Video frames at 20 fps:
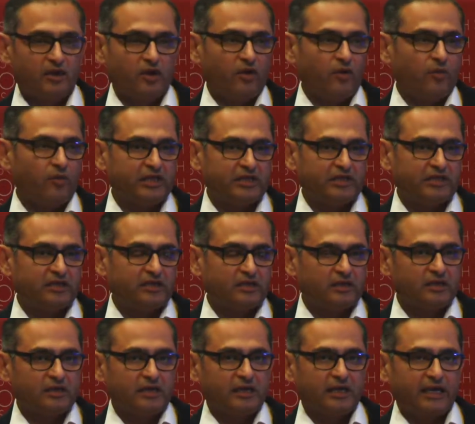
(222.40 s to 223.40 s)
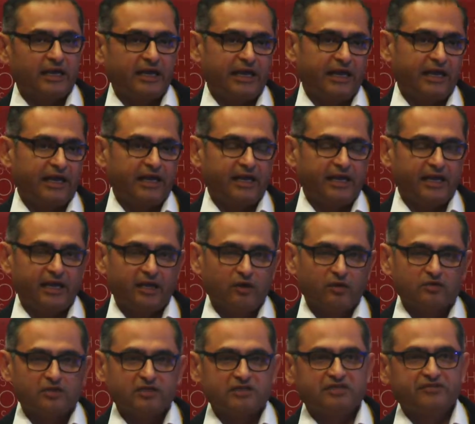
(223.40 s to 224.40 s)
With an
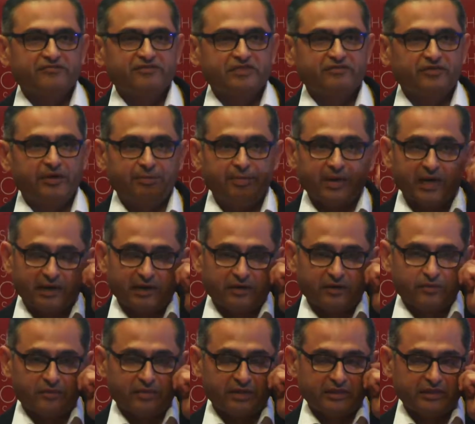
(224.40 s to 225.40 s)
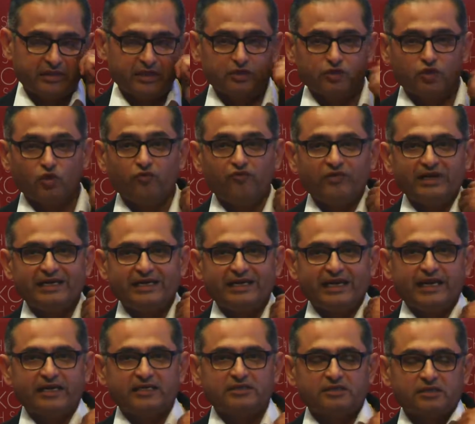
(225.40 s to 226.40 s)
ecosystem which we built with two
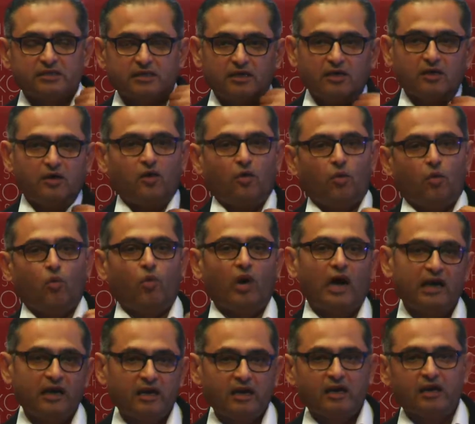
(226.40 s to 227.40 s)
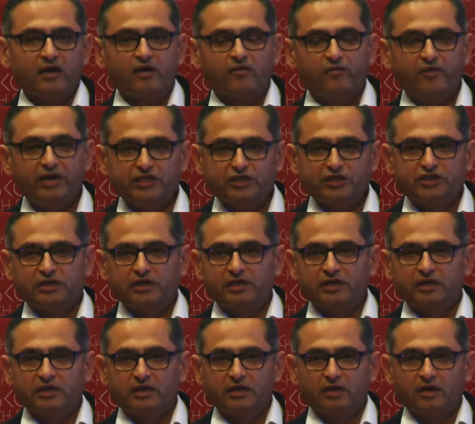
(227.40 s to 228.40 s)
fintechs, one which
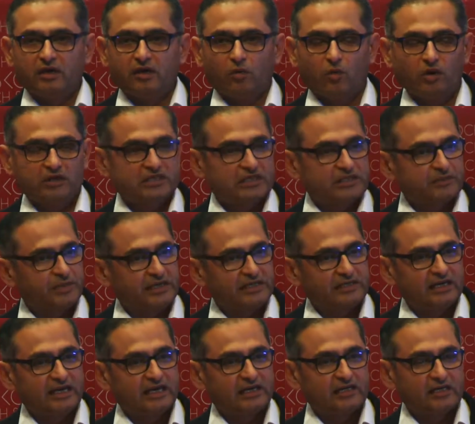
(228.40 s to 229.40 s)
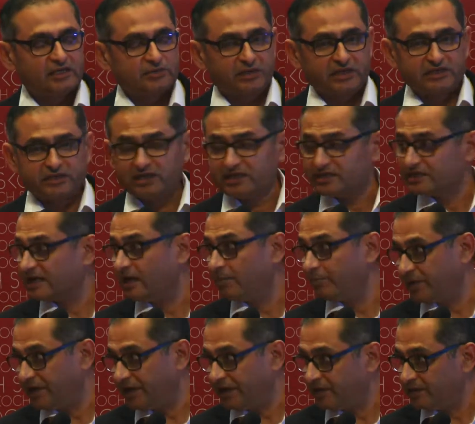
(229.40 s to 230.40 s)
was a specialist
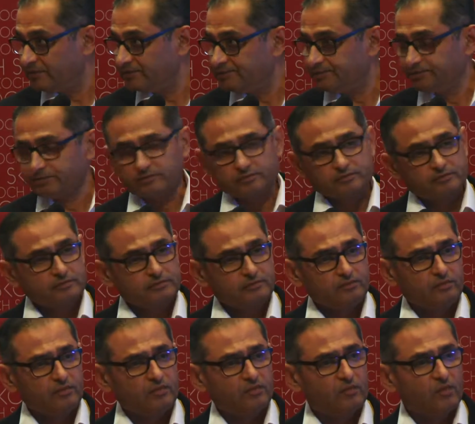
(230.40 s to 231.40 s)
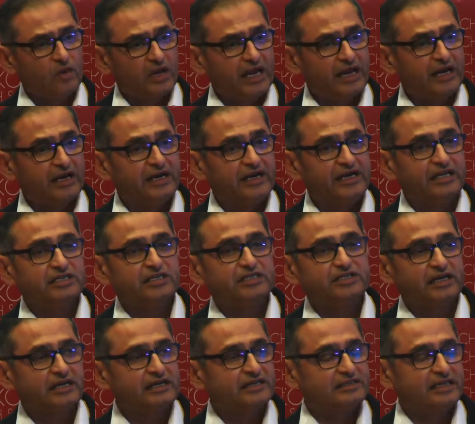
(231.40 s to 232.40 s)
company in
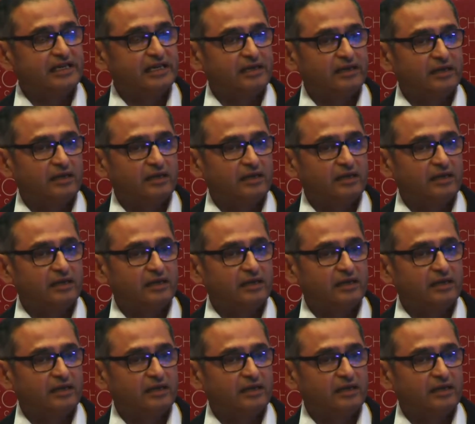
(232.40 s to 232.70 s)
digitizing